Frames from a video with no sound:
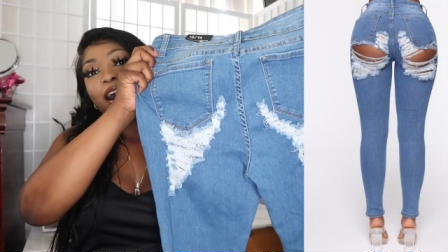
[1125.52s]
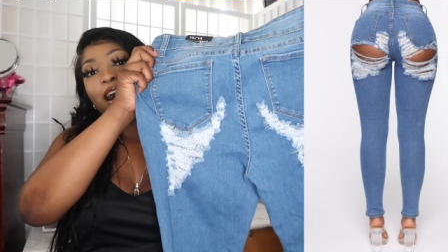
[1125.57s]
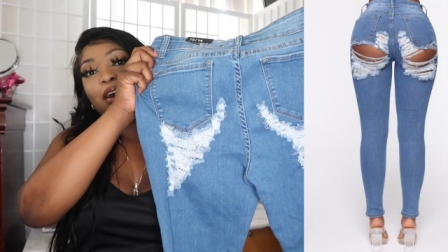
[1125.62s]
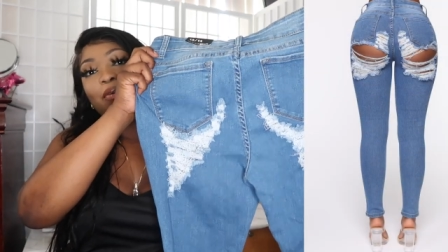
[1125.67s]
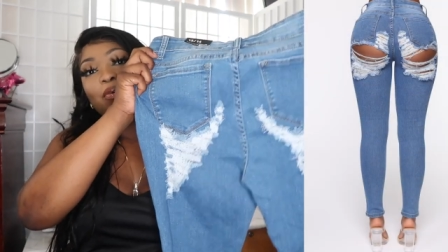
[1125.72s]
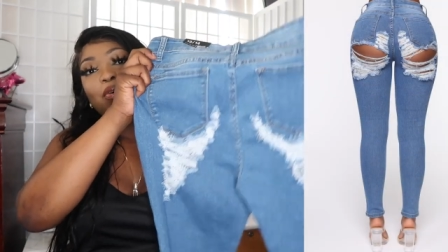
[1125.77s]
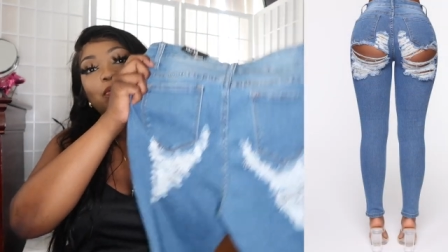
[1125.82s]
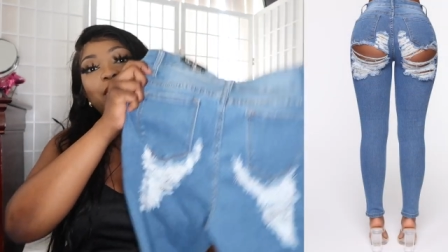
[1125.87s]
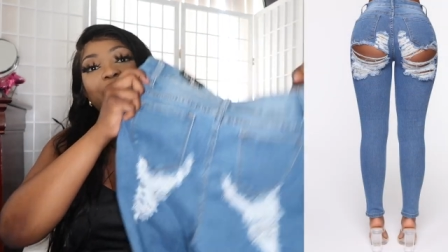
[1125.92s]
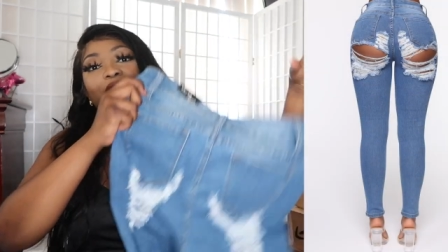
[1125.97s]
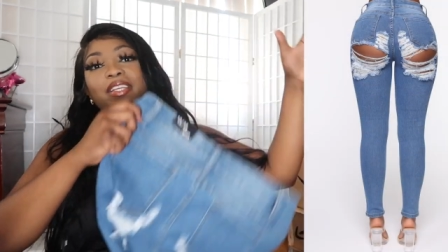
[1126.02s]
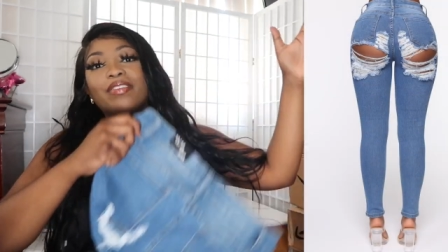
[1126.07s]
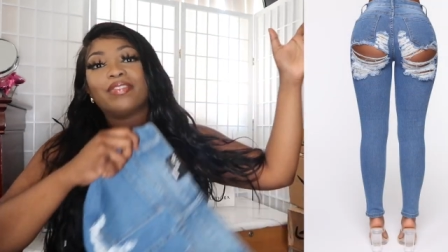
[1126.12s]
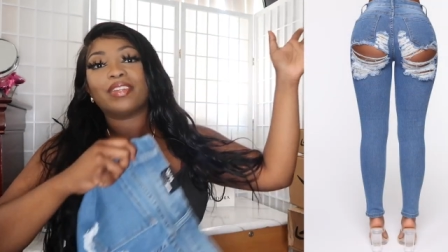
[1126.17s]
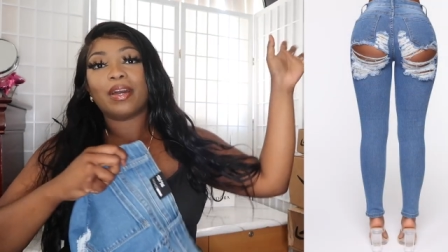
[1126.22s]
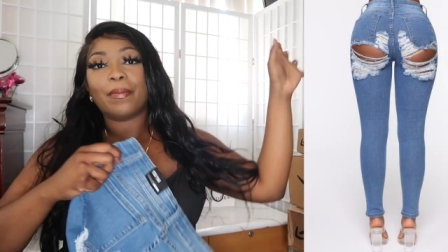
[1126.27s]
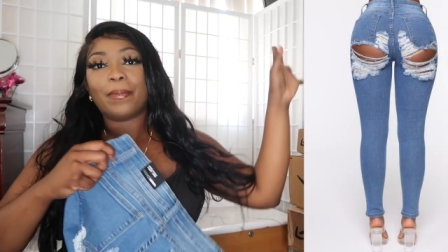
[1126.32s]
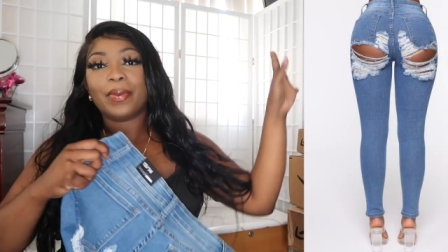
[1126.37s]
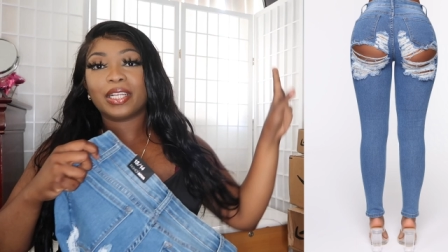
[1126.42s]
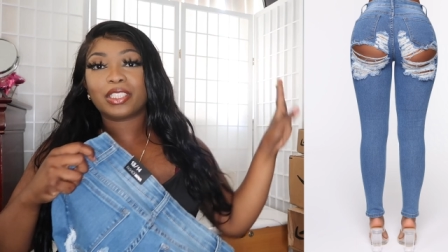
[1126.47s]
I will be
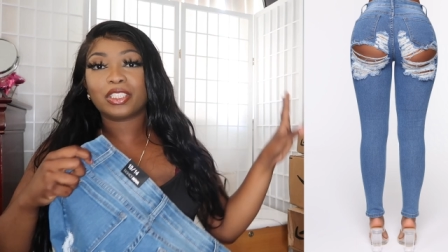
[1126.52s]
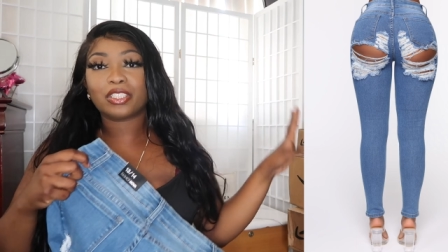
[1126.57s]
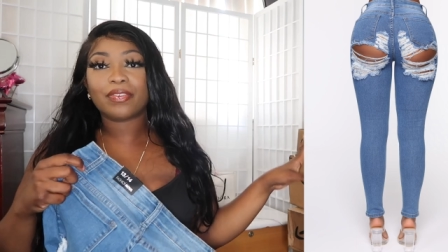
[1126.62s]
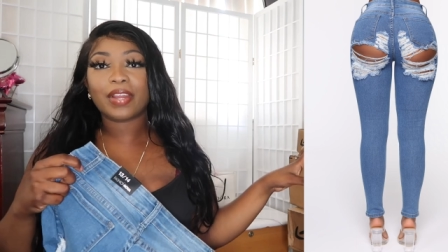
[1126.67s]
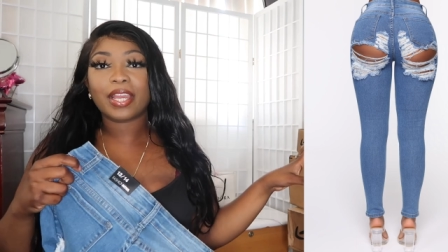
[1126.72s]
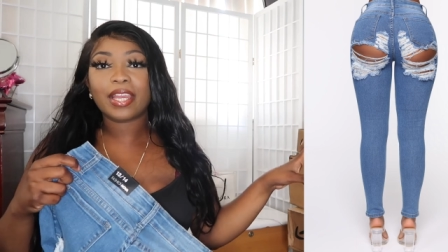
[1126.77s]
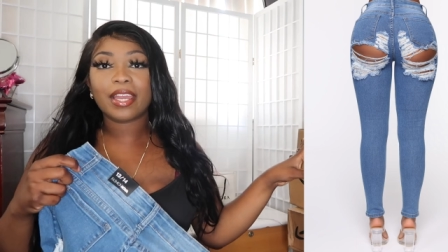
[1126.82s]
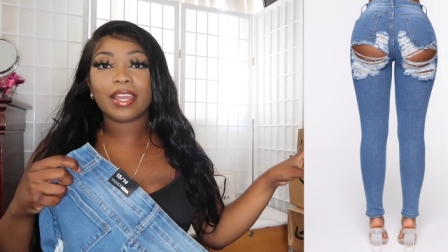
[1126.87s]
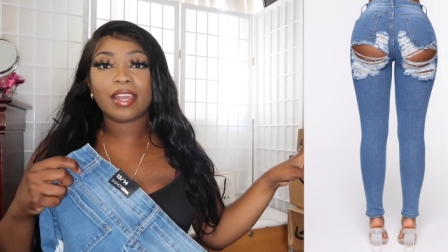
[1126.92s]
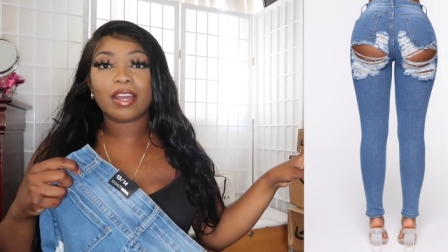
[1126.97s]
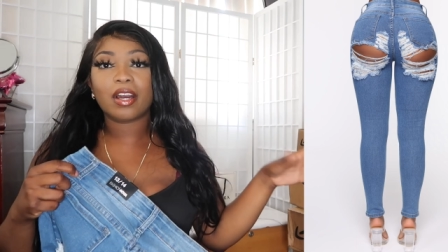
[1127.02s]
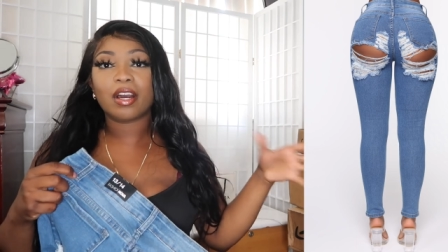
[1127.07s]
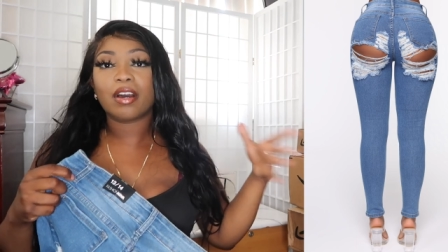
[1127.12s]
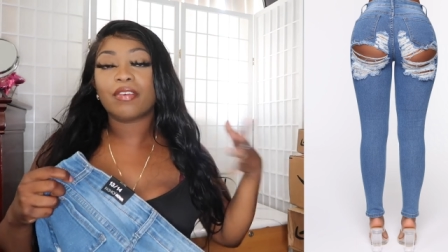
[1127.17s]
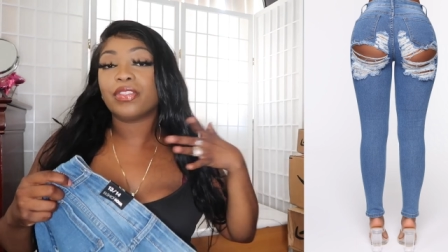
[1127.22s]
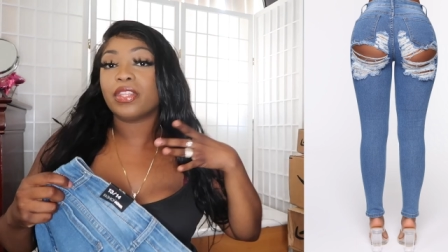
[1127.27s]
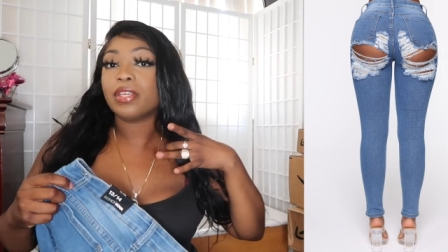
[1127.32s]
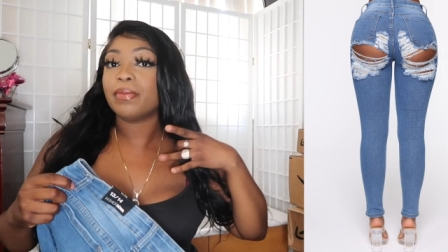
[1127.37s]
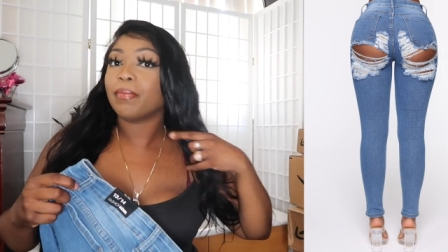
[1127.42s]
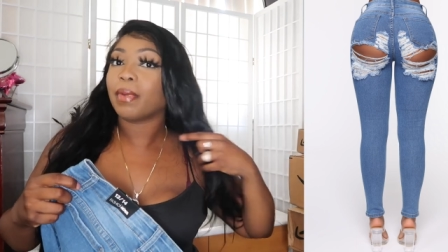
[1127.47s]
leaving a picture right here
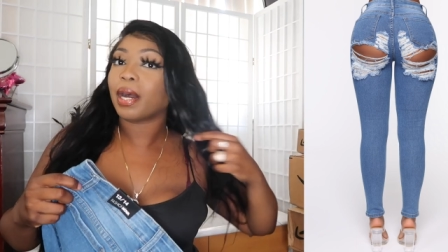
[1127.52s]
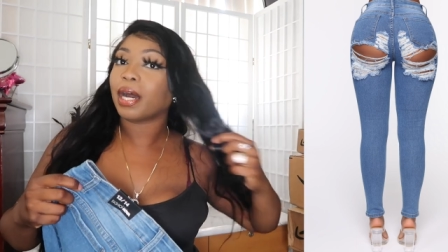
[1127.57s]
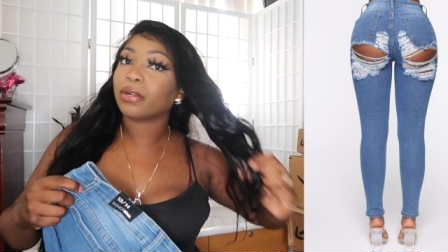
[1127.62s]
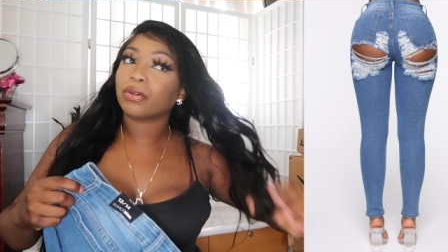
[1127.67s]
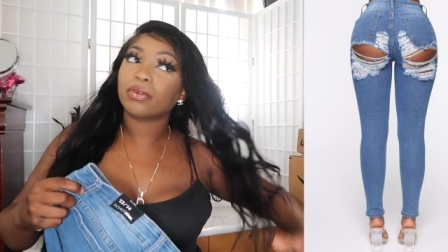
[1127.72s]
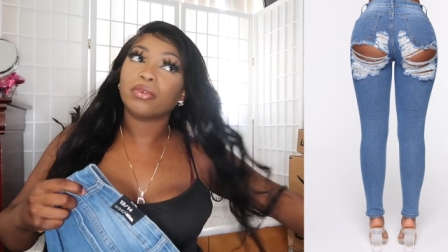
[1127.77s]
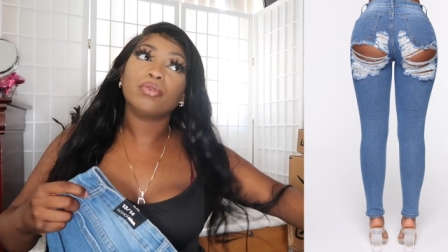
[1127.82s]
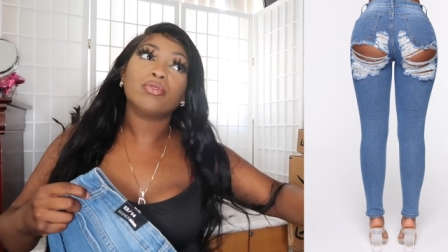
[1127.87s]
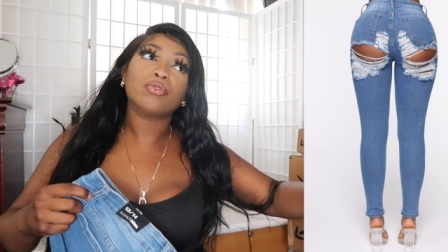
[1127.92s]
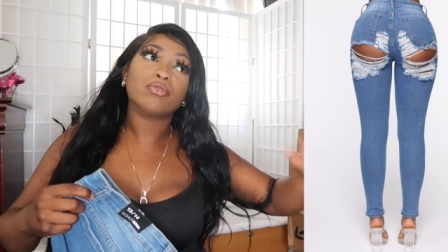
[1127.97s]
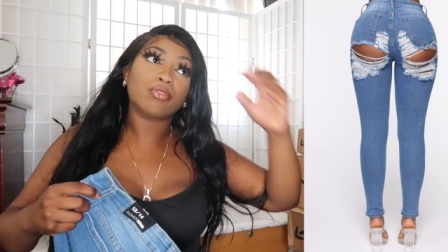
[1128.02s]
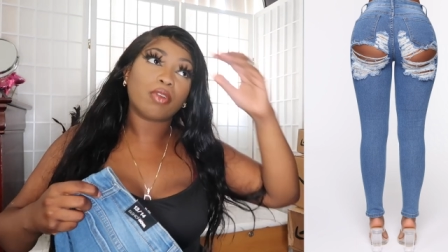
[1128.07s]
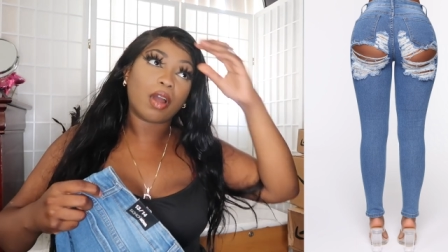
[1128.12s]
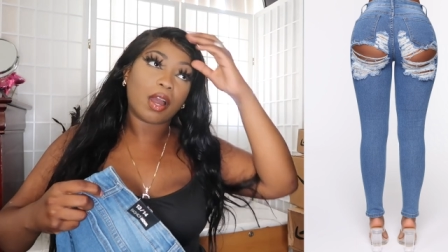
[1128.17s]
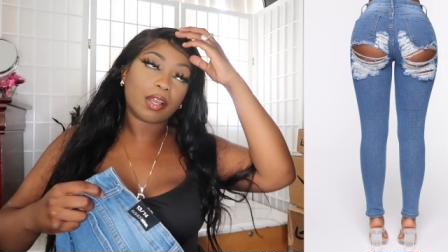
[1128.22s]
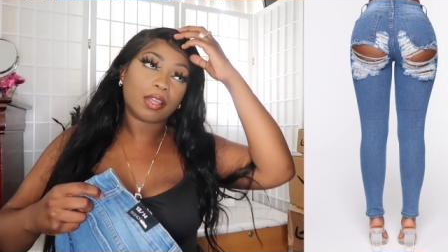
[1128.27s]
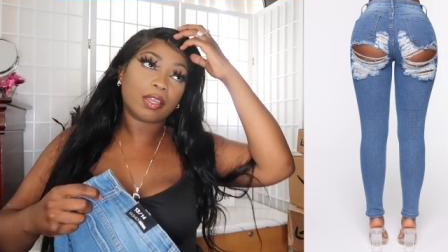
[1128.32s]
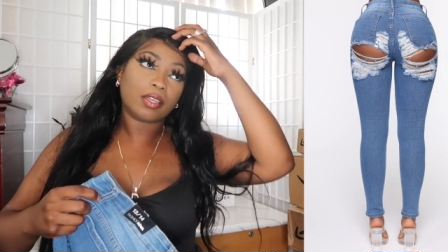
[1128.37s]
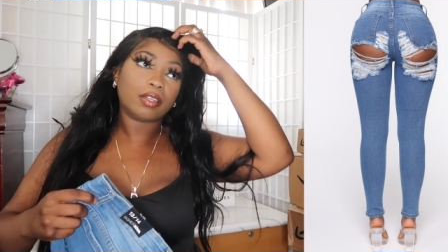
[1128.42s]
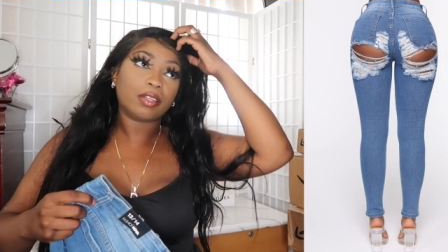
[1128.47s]
of the model
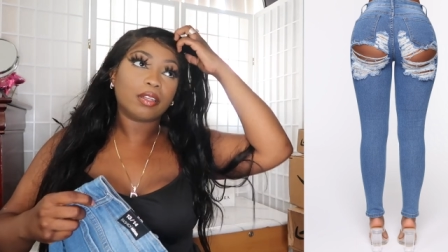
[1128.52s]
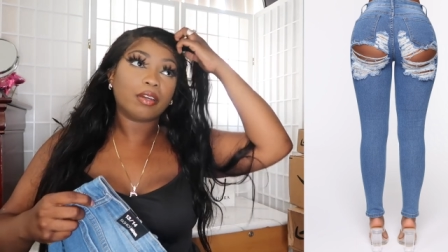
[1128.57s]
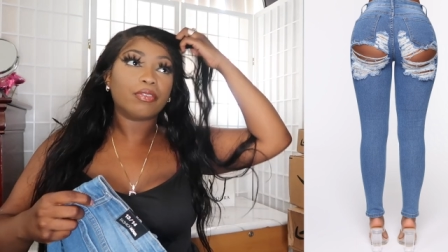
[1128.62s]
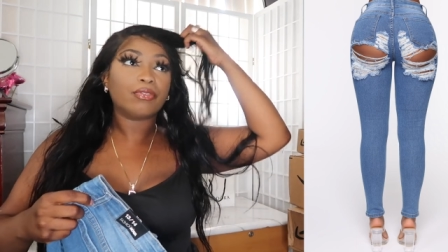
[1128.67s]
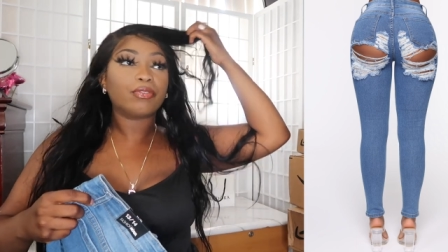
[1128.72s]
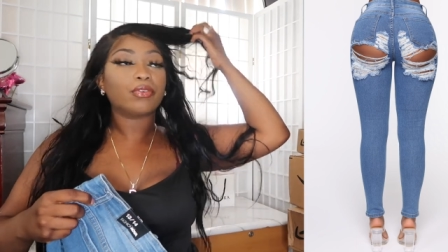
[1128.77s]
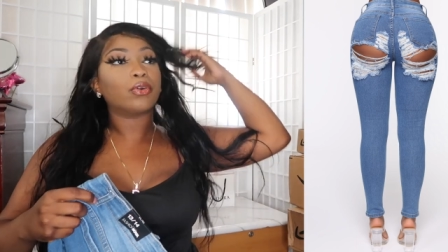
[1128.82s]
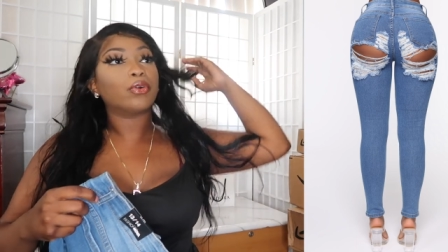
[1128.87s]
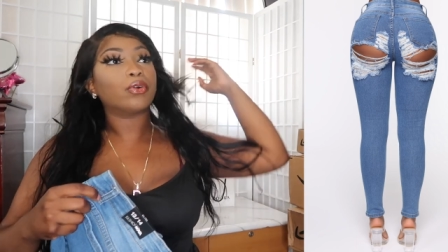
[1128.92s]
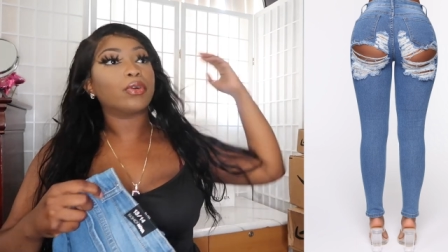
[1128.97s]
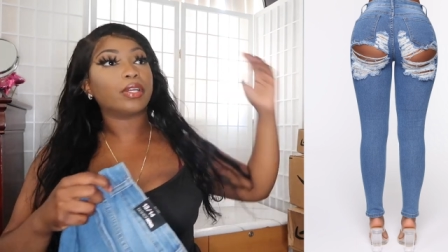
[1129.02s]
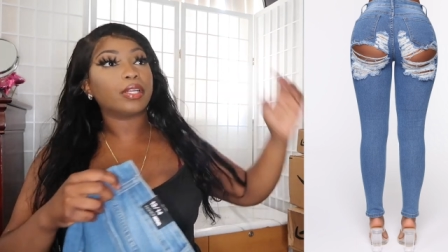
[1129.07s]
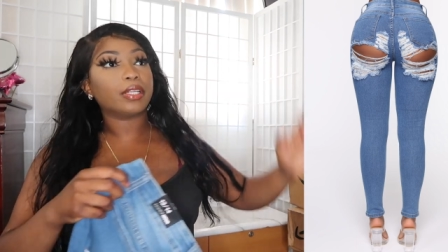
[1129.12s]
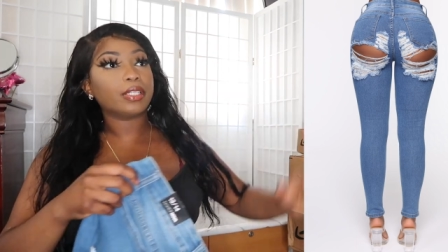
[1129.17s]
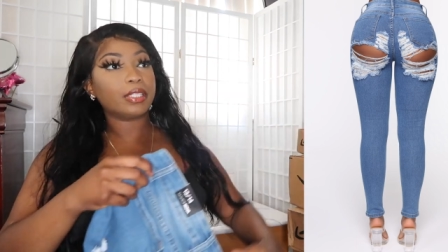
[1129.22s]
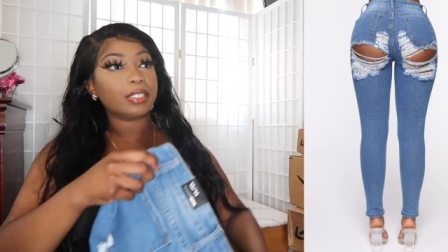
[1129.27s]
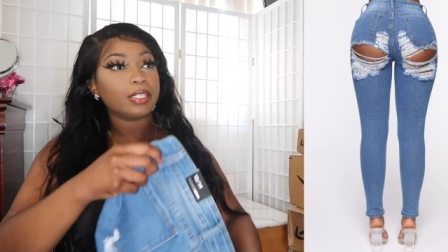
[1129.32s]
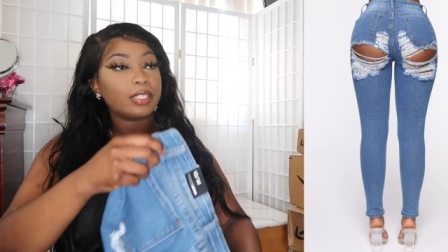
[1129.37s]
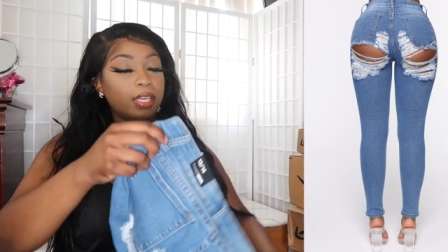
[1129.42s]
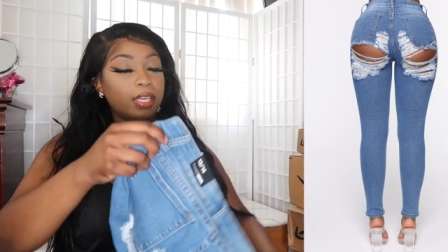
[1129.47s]
rocking it of course